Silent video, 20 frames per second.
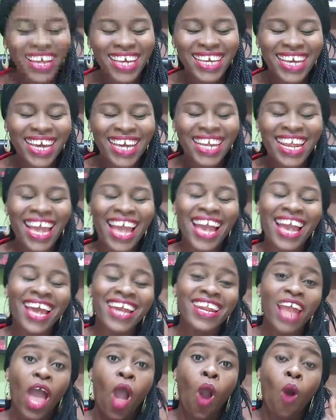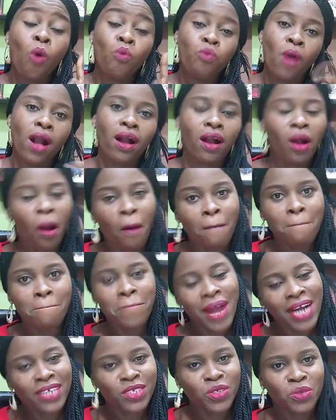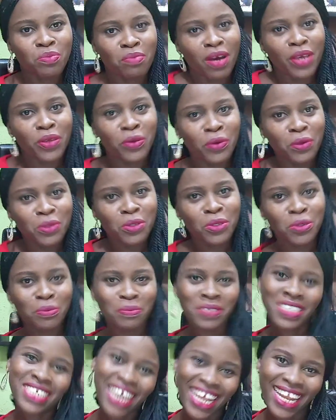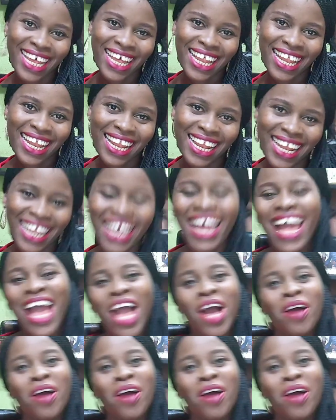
again and welcome back to my YouTube channel.